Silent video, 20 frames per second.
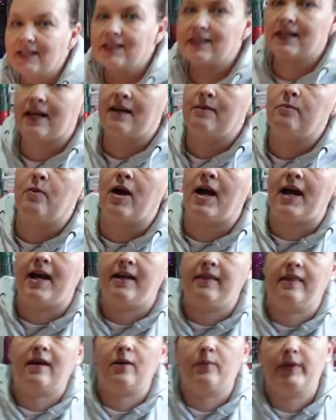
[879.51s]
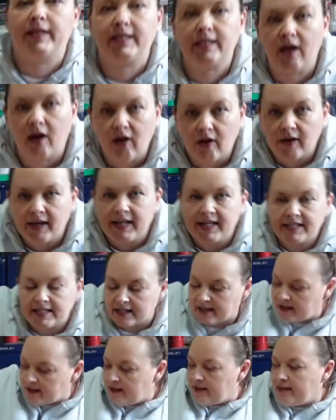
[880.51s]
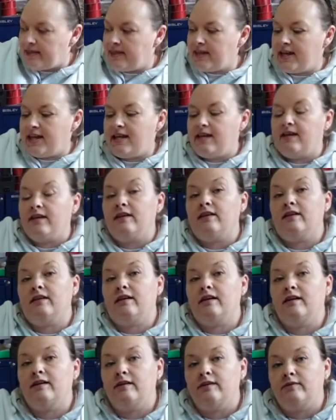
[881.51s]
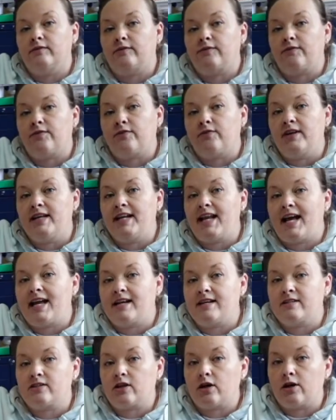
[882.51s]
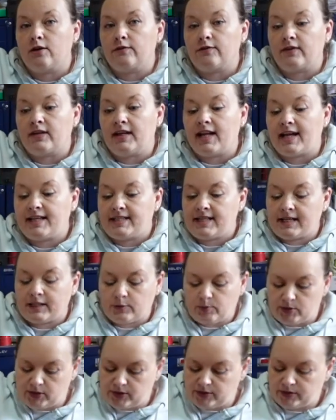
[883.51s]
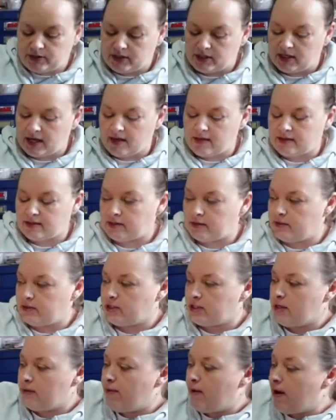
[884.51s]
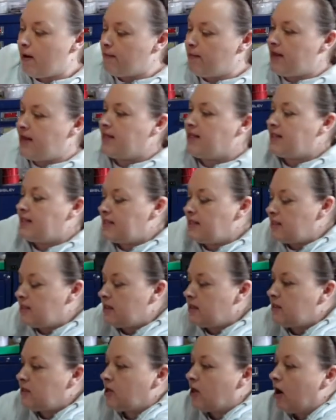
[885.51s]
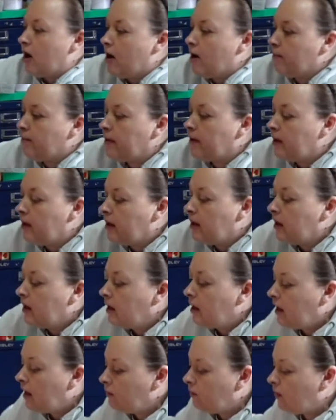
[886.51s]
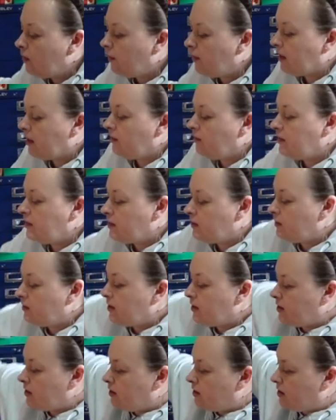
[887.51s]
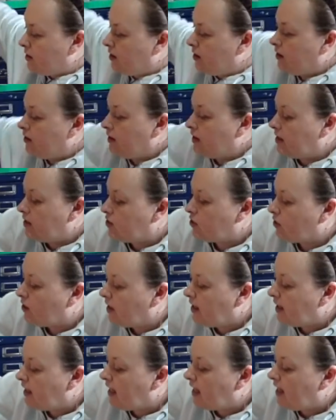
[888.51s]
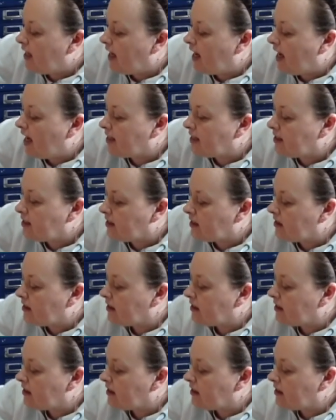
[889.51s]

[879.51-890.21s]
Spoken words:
the same way that we tied the 3 layers of latex balloons together. So we're just going to pop this into the top, and what we're going to want to do is try and get it as